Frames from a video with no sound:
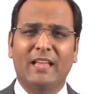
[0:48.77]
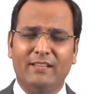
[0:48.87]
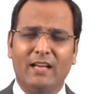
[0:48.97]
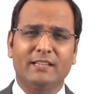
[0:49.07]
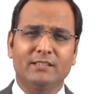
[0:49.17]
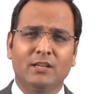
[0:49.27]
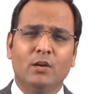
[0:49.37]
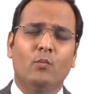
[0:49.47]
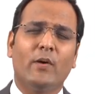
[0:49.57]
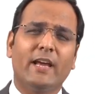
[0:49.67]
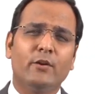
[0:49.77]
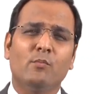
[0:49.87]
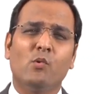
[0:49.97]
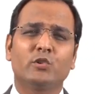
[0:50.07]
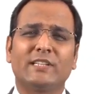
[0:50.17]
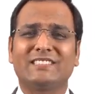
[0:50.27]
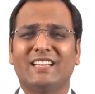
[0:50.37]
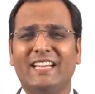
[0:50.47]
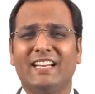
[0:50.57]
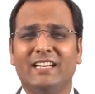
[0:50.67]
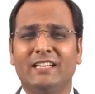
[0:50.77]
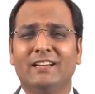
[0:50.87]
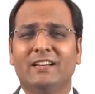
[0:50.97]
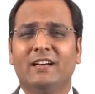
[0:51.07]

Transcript: And that is, when are you most excited?